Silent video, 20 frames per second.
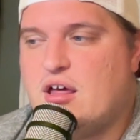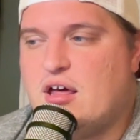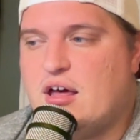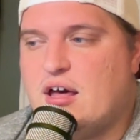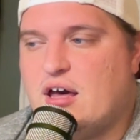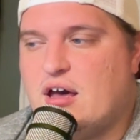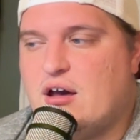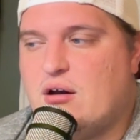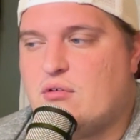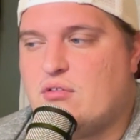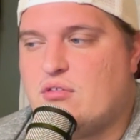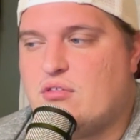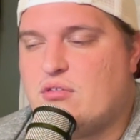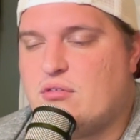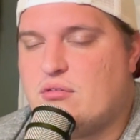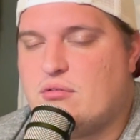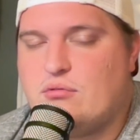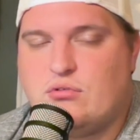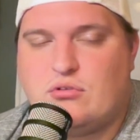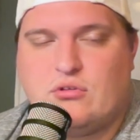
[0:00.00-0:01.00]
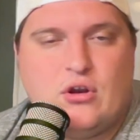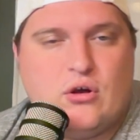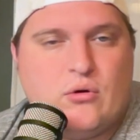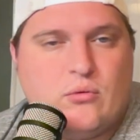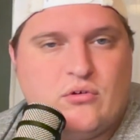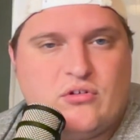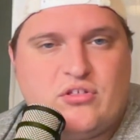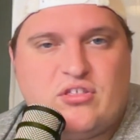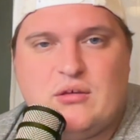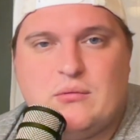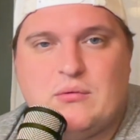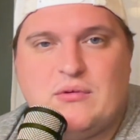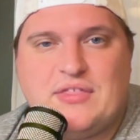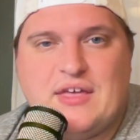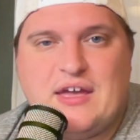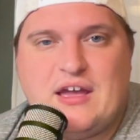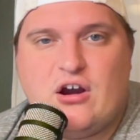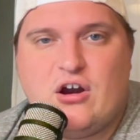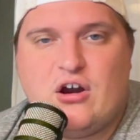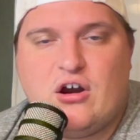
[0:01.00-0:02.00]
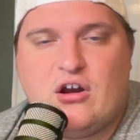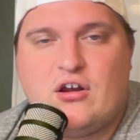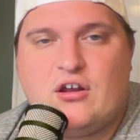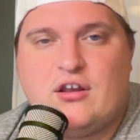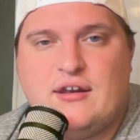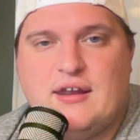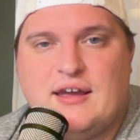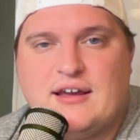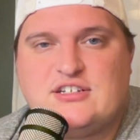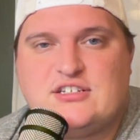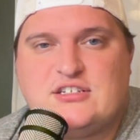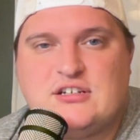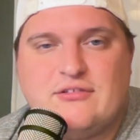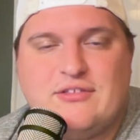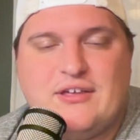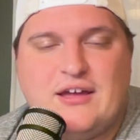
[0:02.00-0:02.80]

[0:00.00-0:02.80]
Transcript: We'll see what they are next year.